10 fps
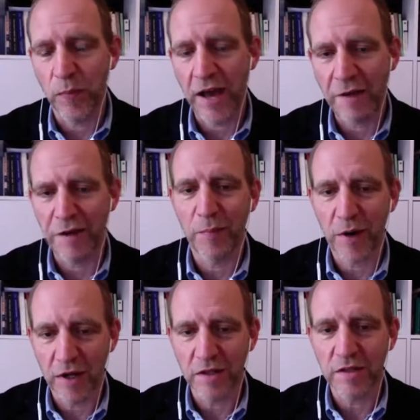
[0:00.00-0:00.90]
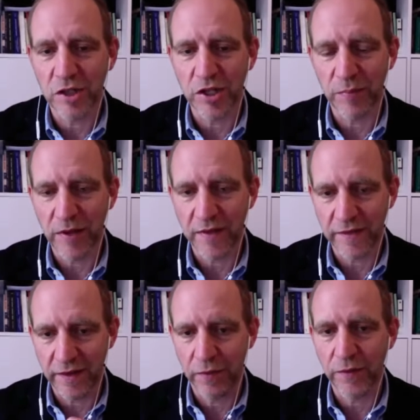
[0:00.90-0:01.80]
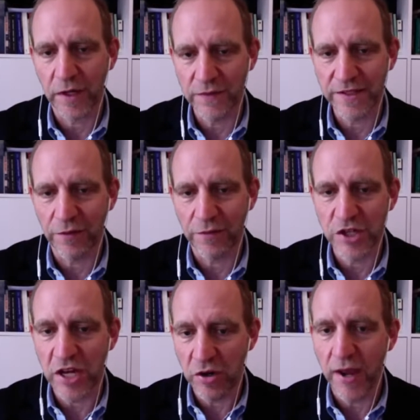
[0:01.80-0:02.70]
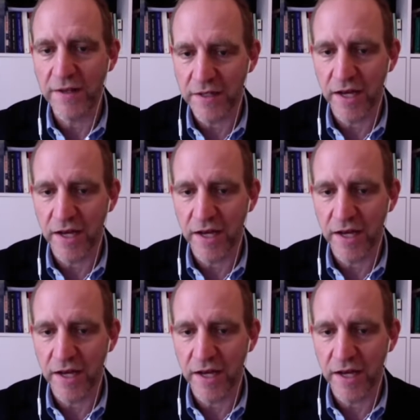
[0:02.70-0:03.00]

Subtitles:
having a partnership and a self-generated